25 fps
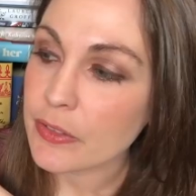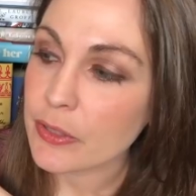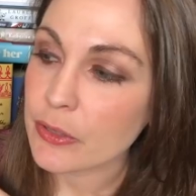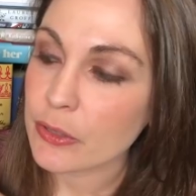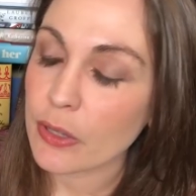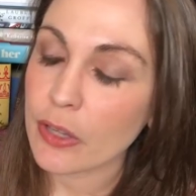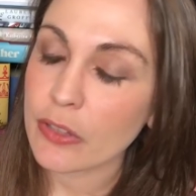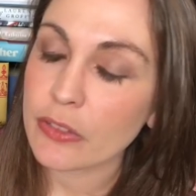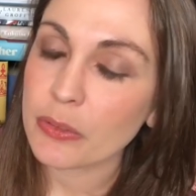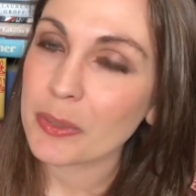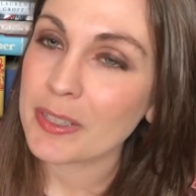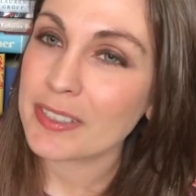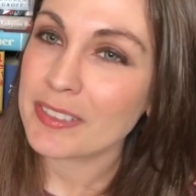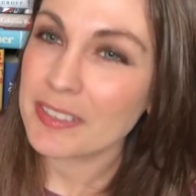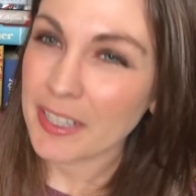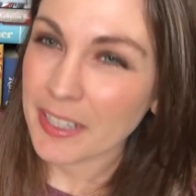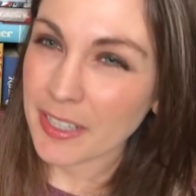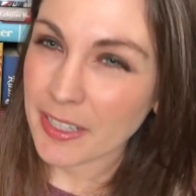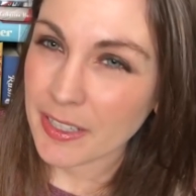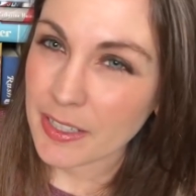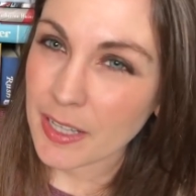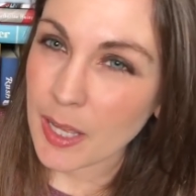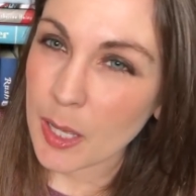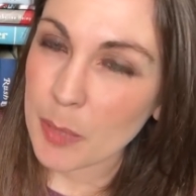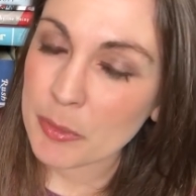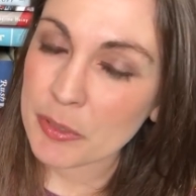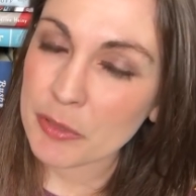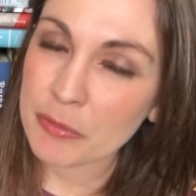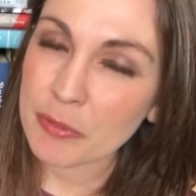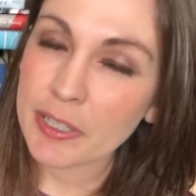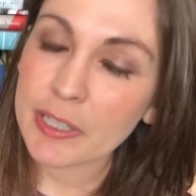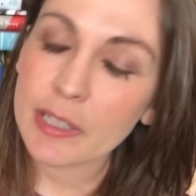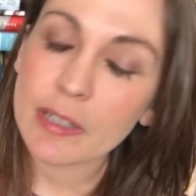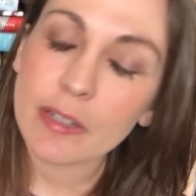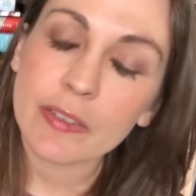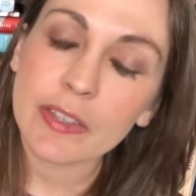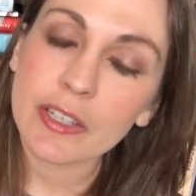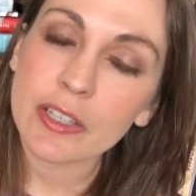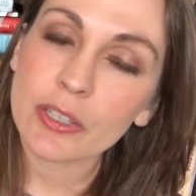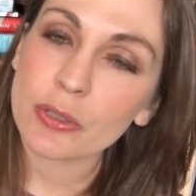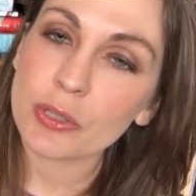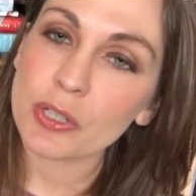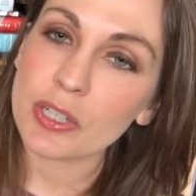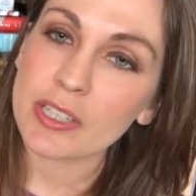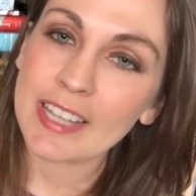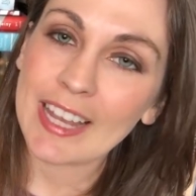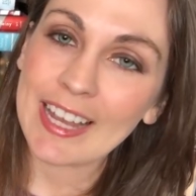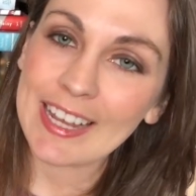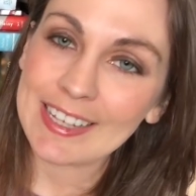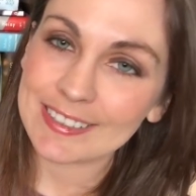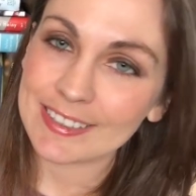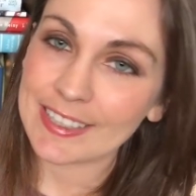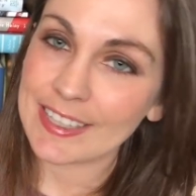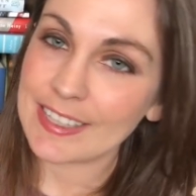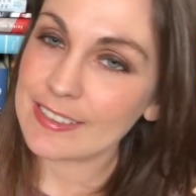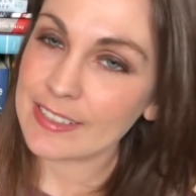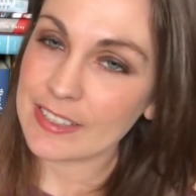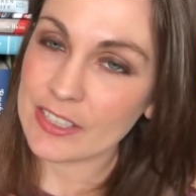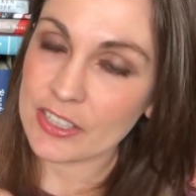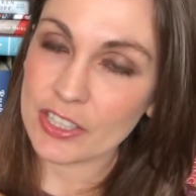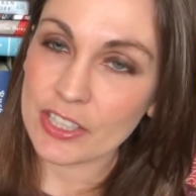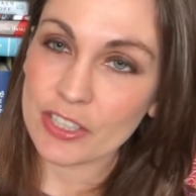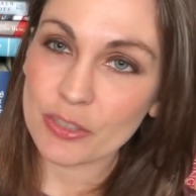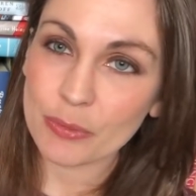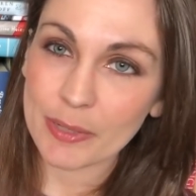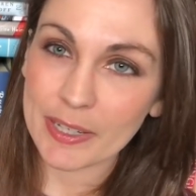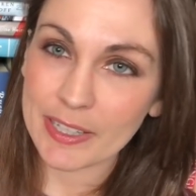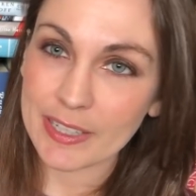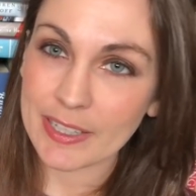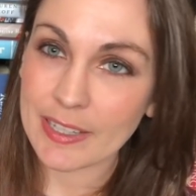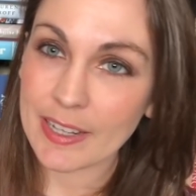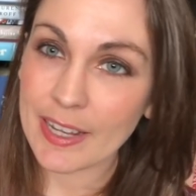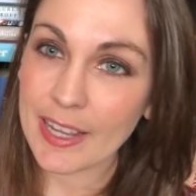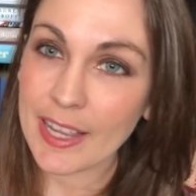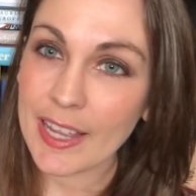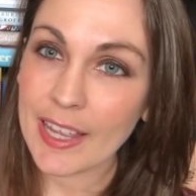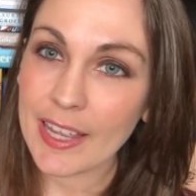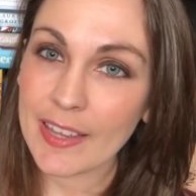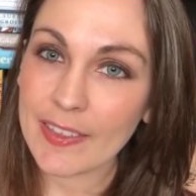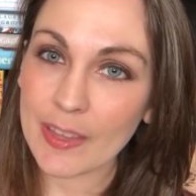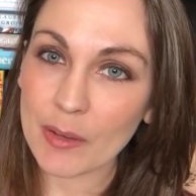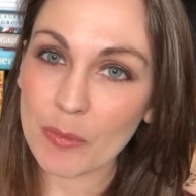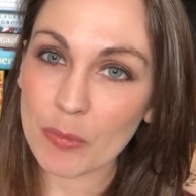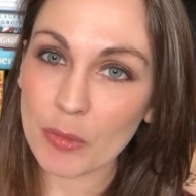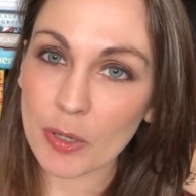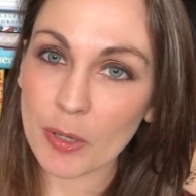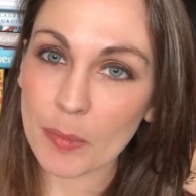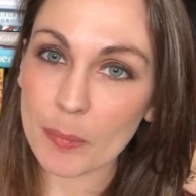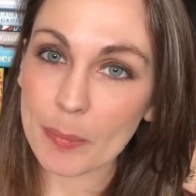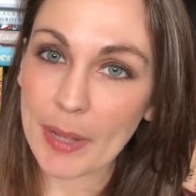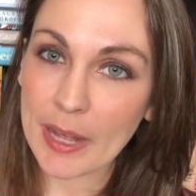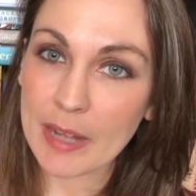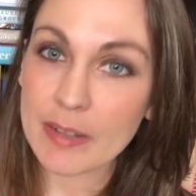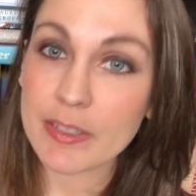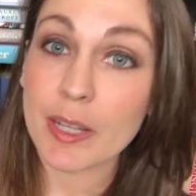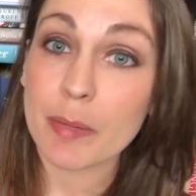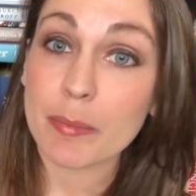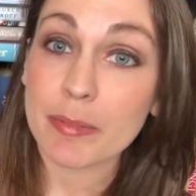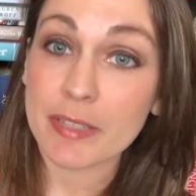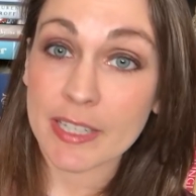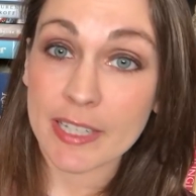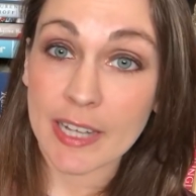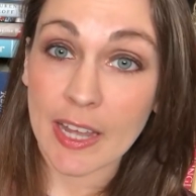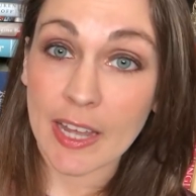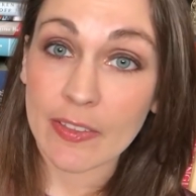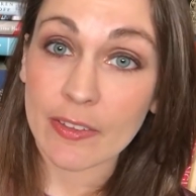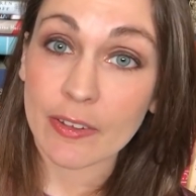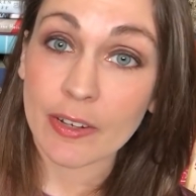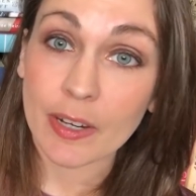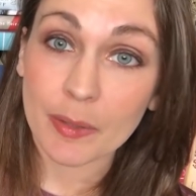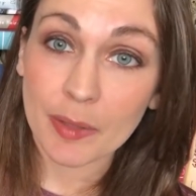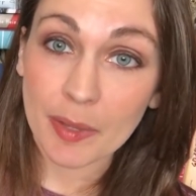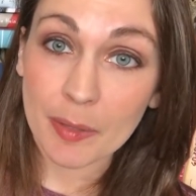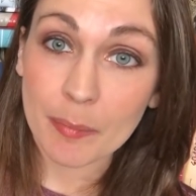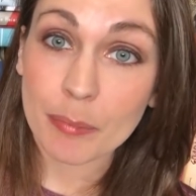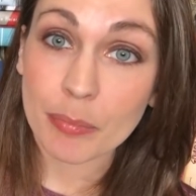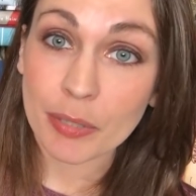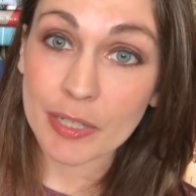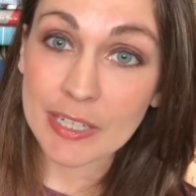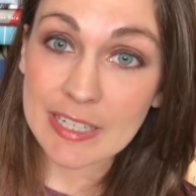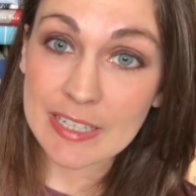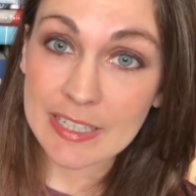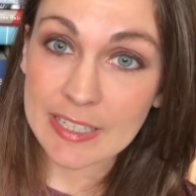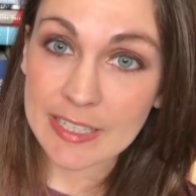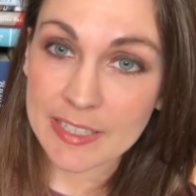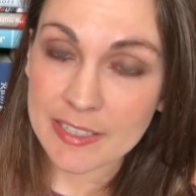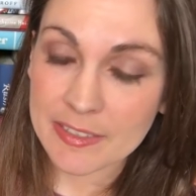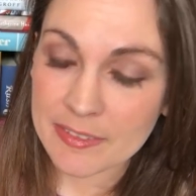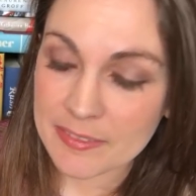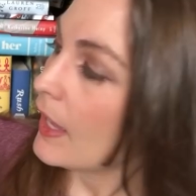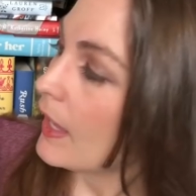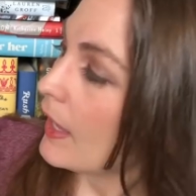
There's also a second Common Reader. These are just essays that she's written that were bound up together and then printed.